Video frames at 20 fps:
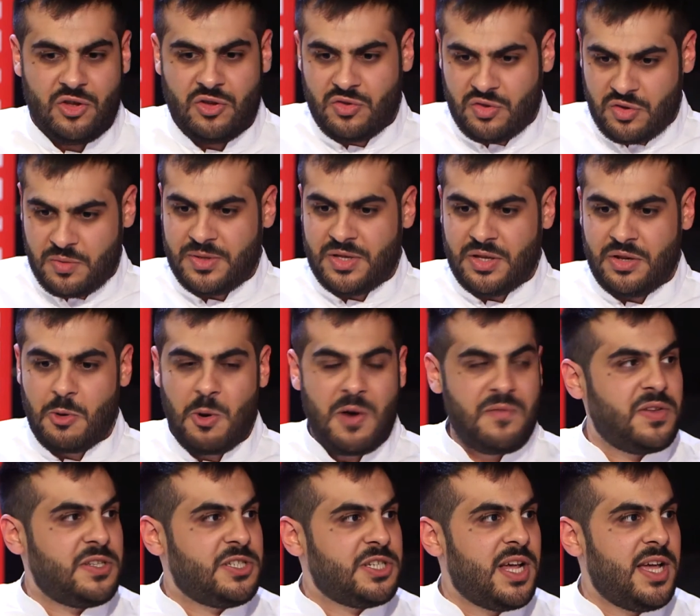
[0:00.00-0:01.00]
to the
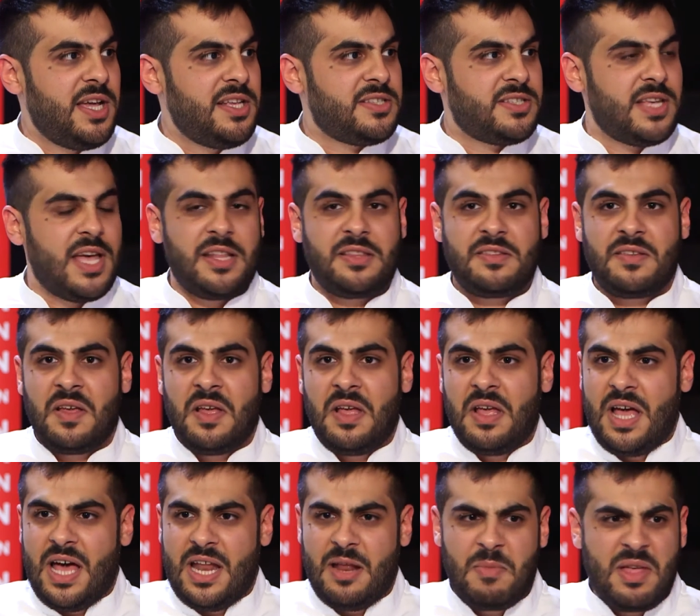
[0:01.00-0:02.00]
Mawaheb Janahi set,
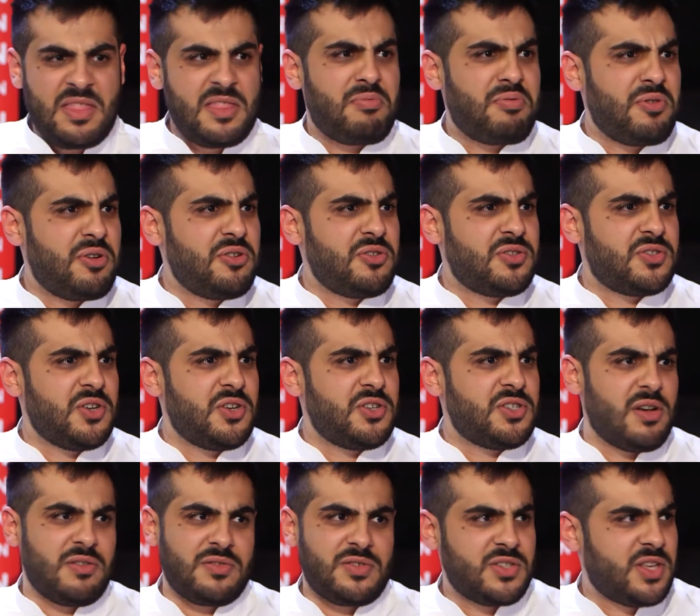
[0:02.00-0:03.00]
and I met the producers. I
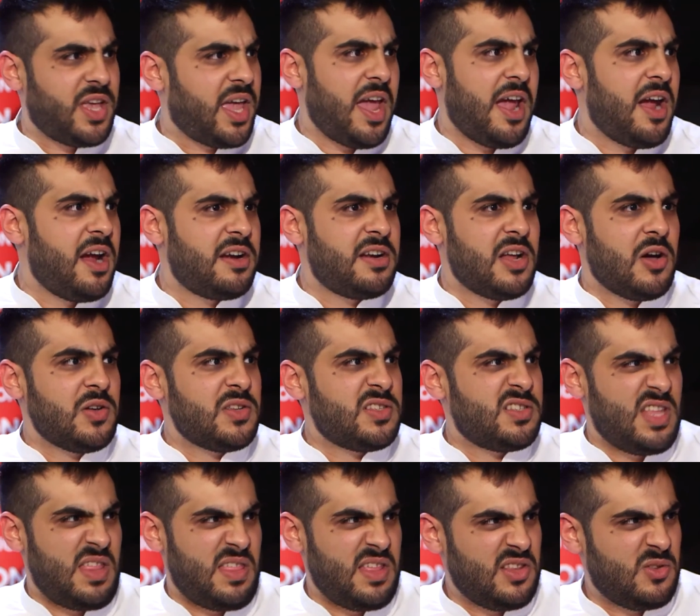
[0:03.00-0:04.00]
was scared. I was, I
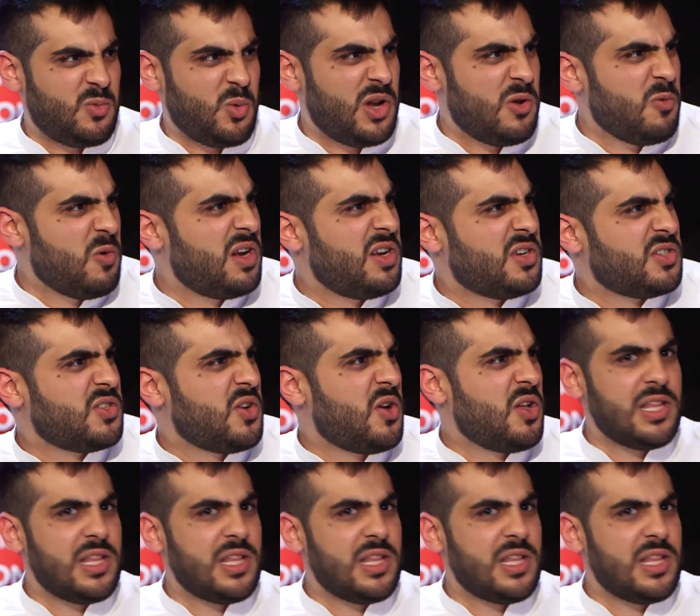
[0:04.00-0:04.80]
think, 21 years old.